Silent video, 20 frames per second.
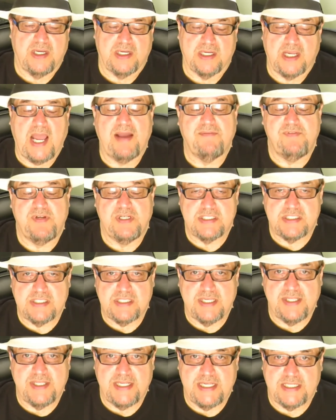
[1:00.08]

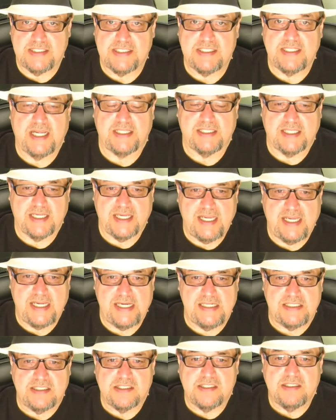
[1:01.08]
Obviously that's not the
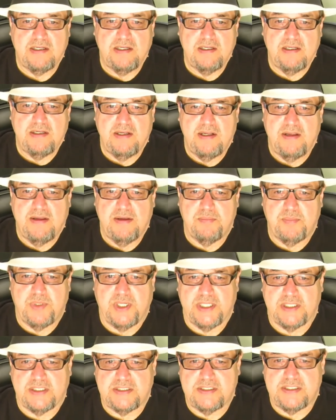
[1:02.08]
case,
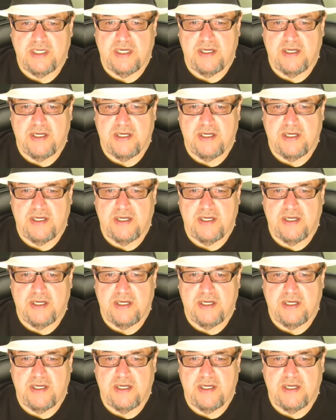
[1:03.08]
but